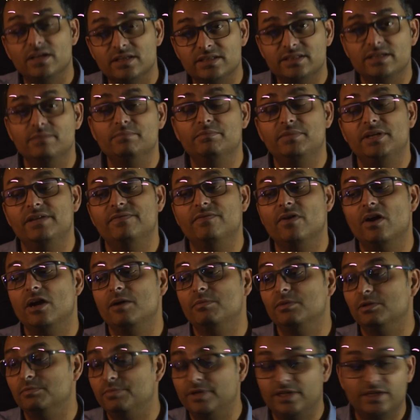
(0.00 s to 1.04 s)
are simply
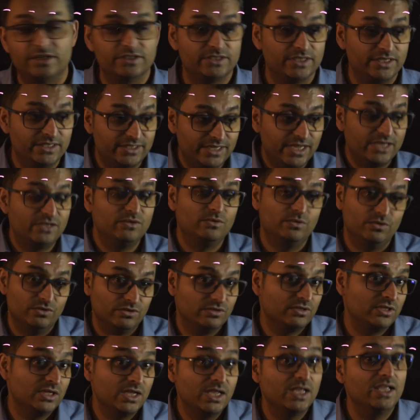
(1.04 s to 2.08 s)
viable, because a dead
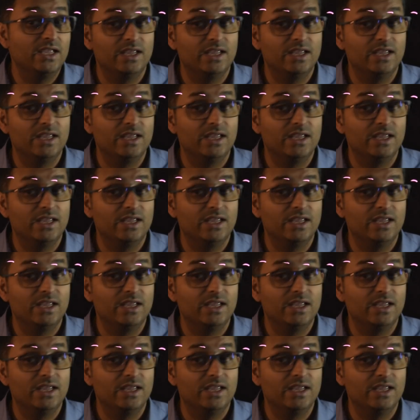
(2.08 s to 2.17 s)
horse